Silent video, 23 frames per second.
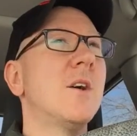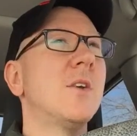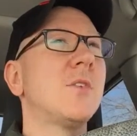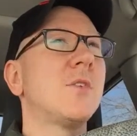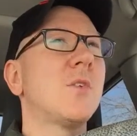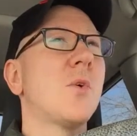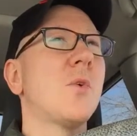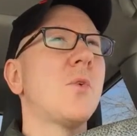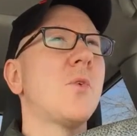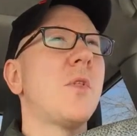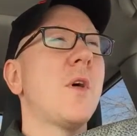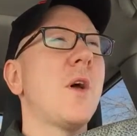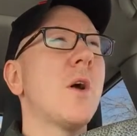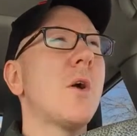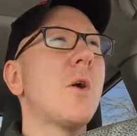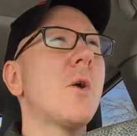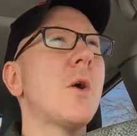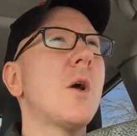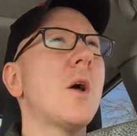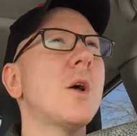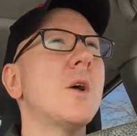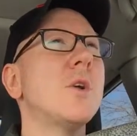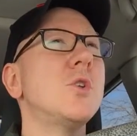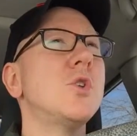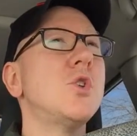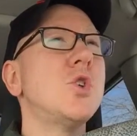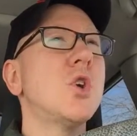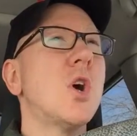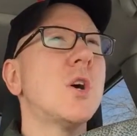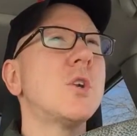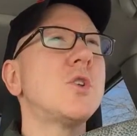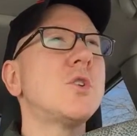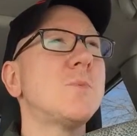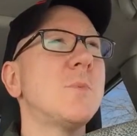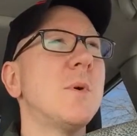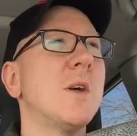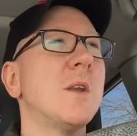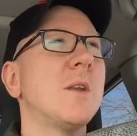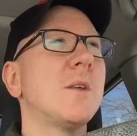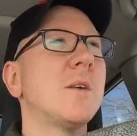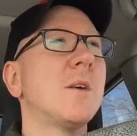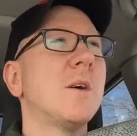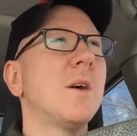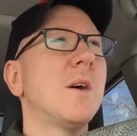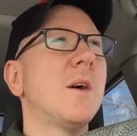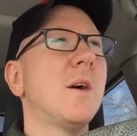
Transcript: So their judgment